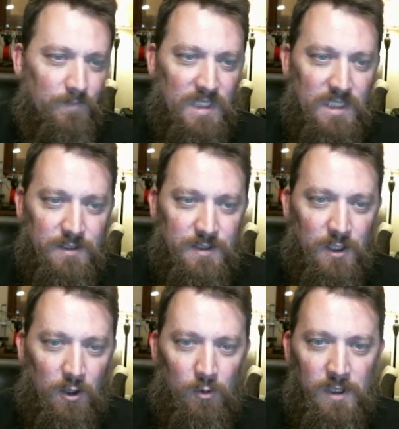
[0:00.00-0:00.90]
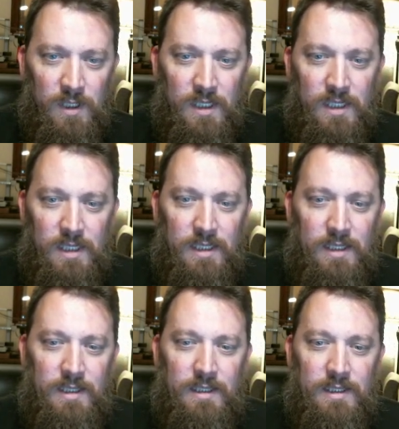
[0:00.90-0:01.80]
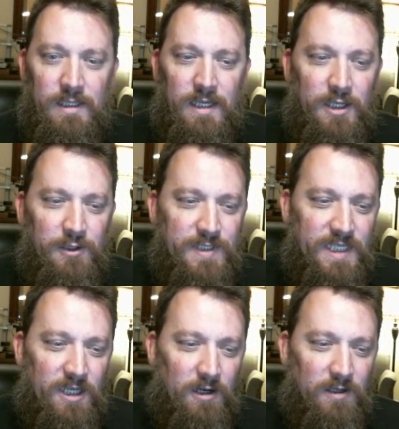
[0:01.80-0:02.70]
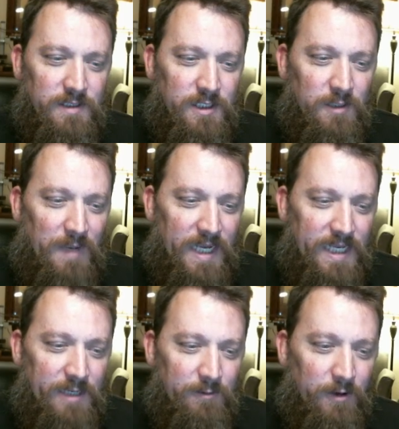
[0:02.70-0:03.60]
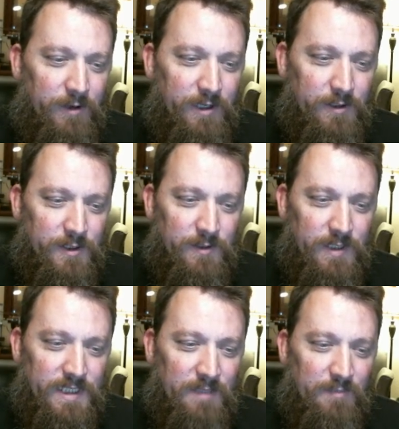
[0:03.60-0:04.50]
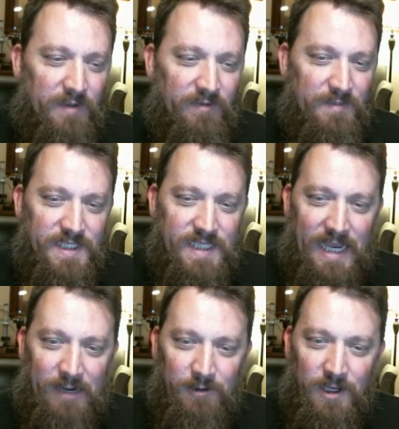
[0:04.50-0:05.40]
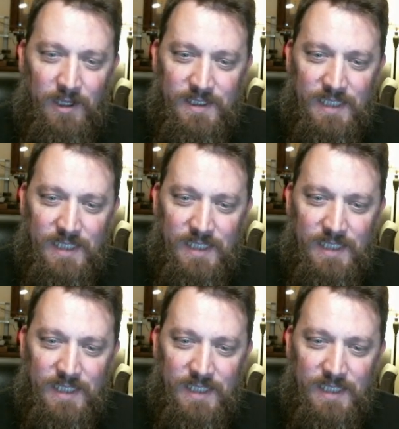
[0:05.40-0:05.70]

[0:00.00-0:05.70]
So you see my hero here is going to buff up these Aggradons.